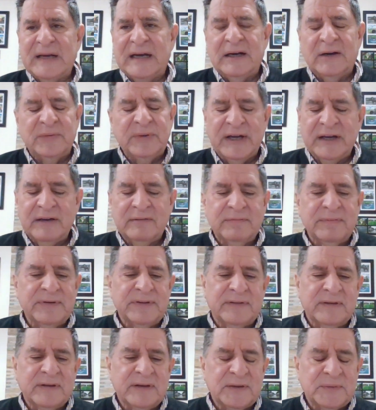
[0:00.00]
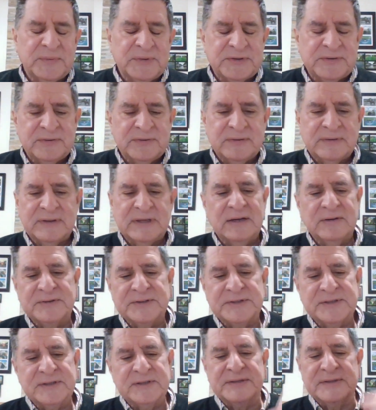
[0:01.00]
how everything would turn
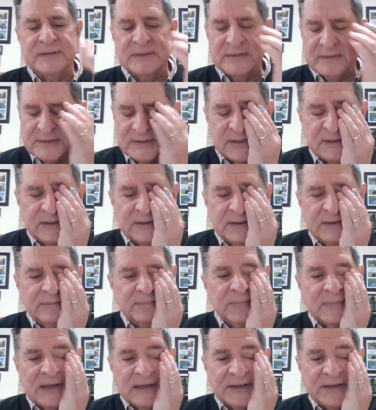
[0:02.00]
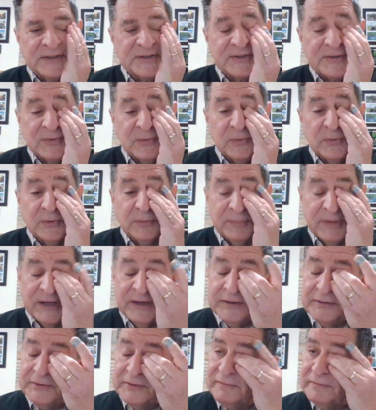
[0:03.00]
out, she said, "My soul
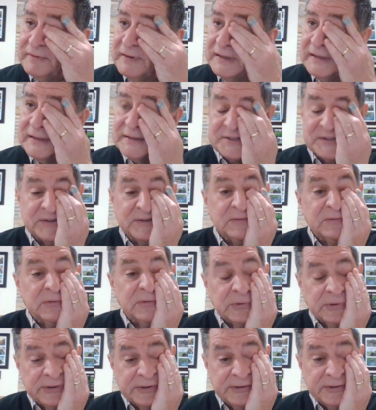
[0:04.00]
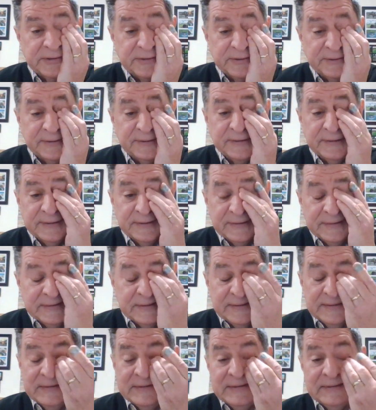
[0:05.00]
magnifies the Lord."
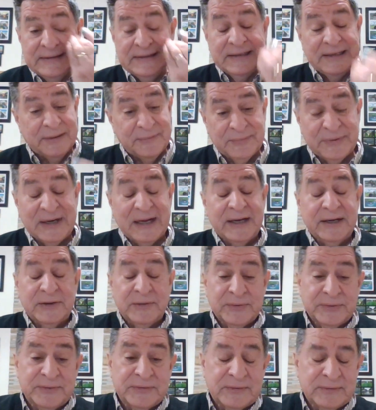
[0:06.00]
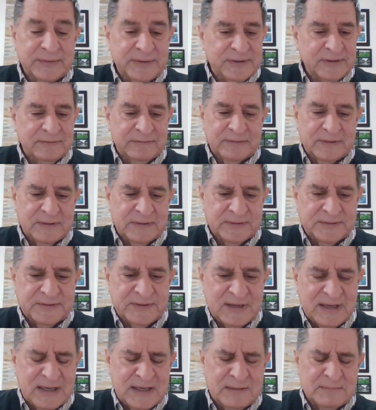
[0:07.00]
And when I go through
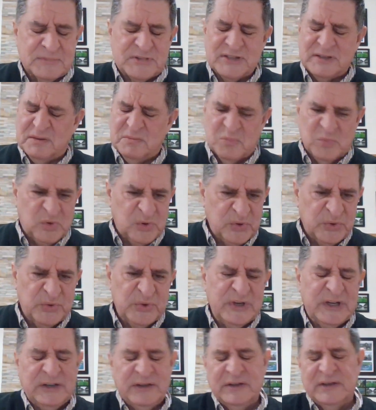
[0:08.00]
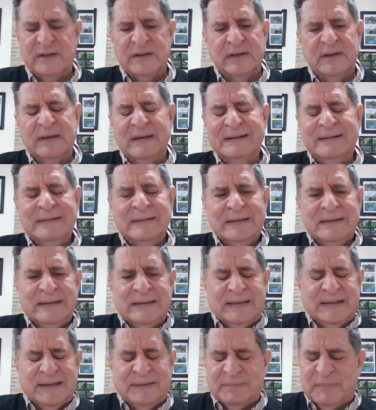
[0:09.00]
difficult times and I'm worried
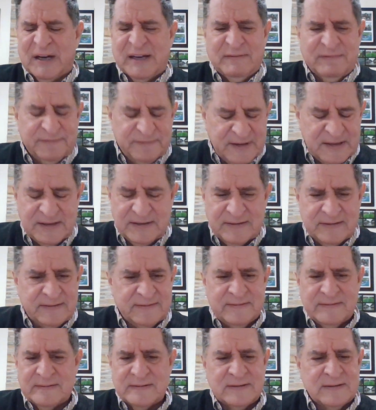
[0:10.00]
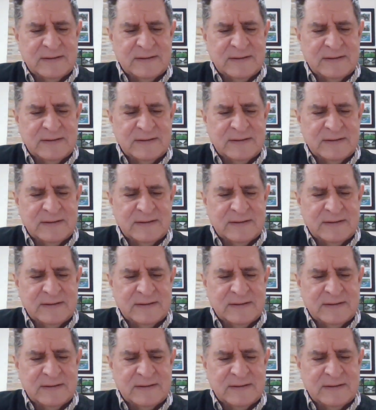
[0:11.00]
and my faith